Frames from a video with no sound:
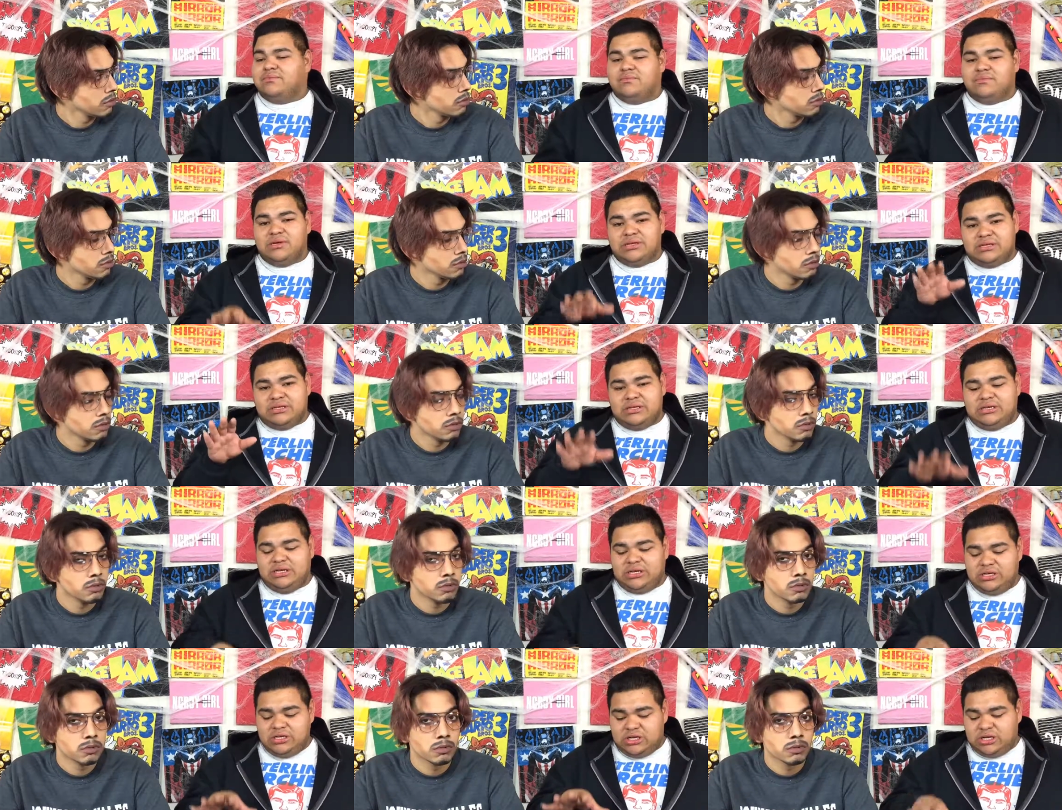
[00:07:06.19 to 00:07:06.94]
Speaker 1: but the
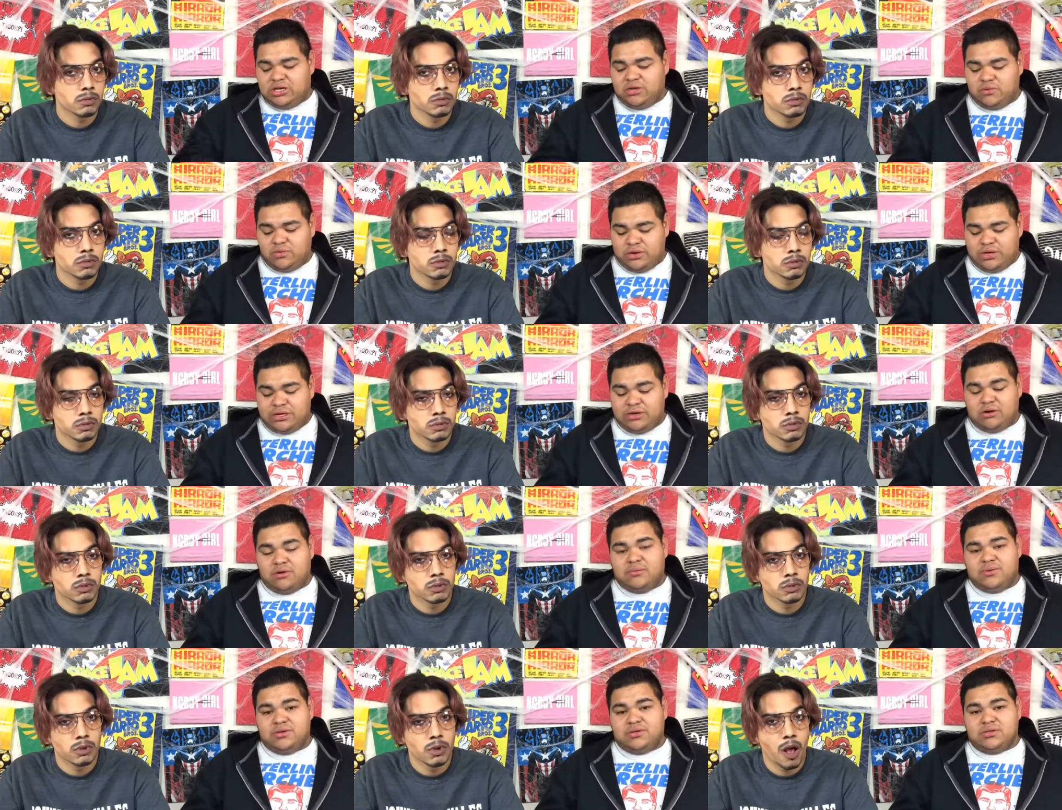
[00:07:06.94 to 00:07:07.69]
young young one
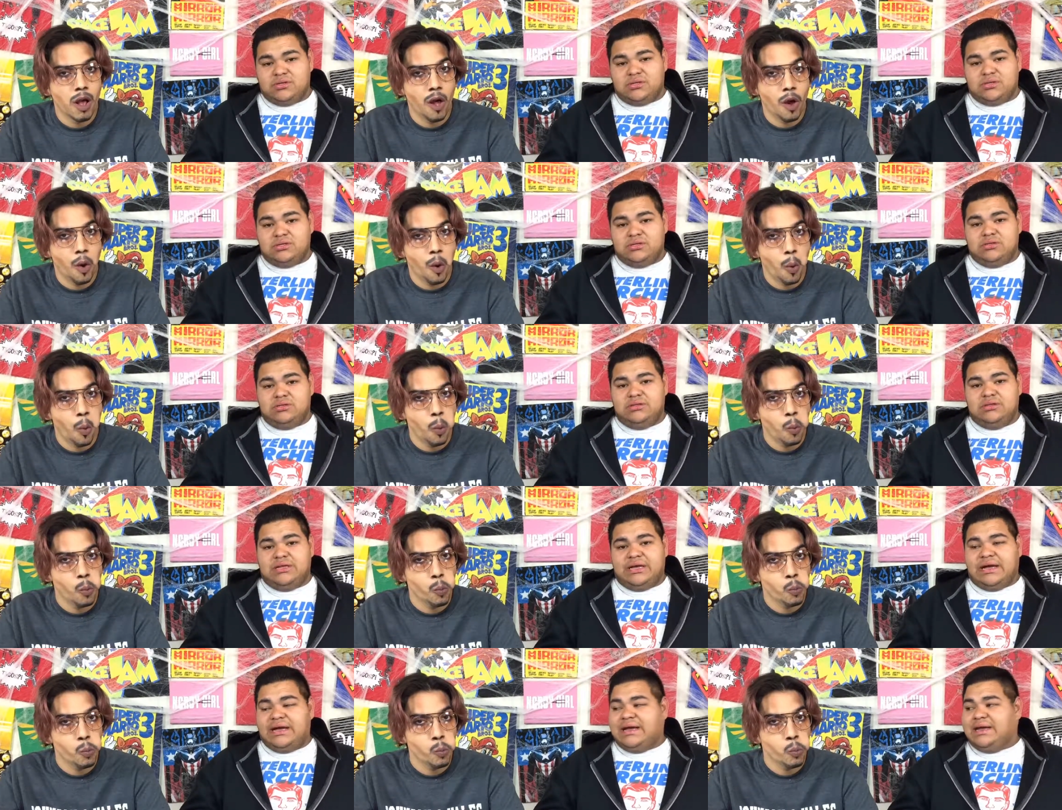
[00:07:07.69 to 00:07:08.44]
almost
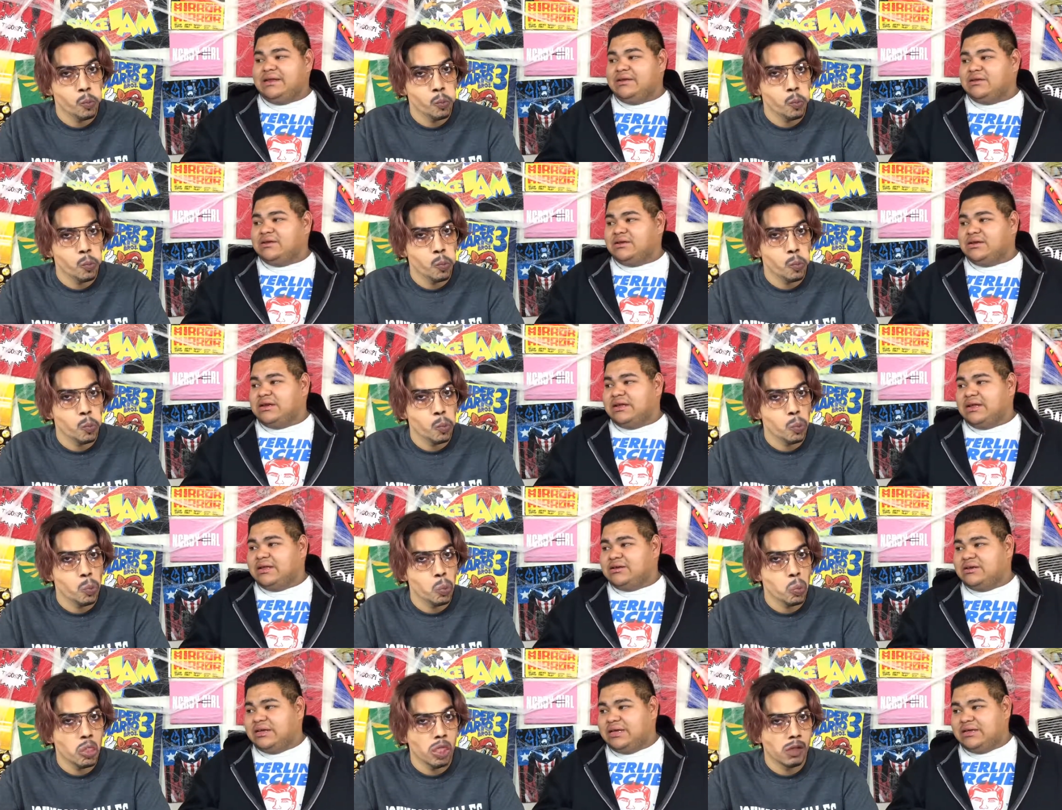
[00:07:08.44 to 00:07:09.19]
died and
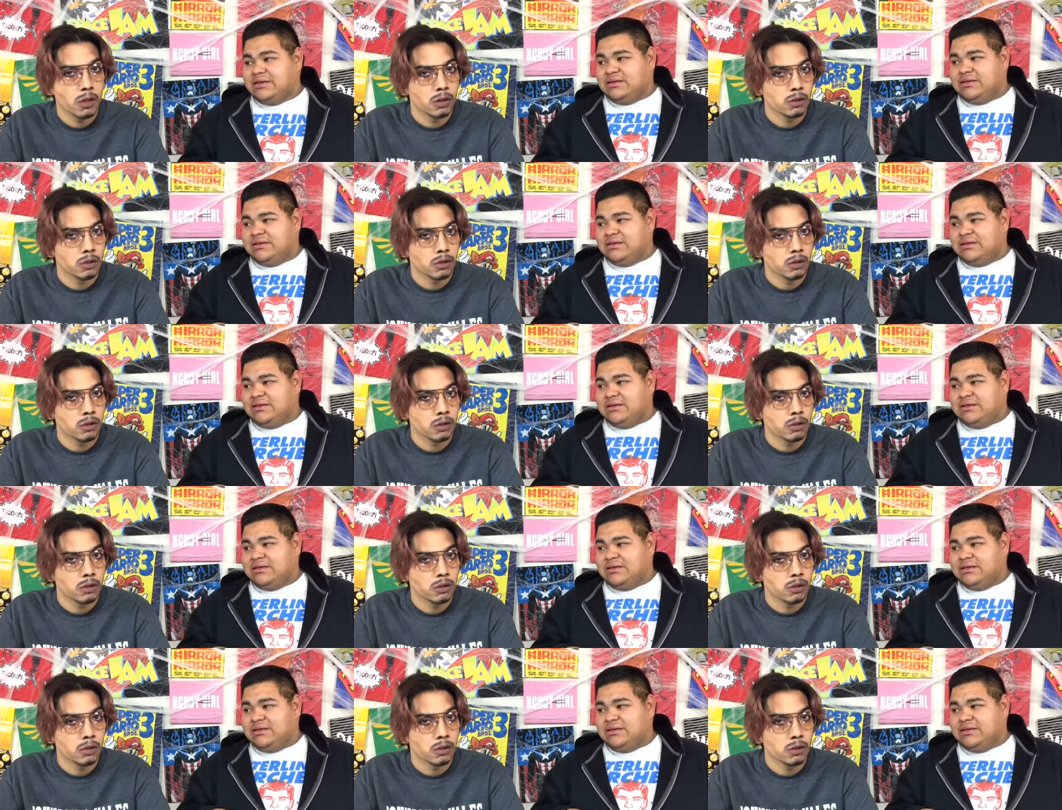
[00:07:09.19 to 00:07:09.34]
had to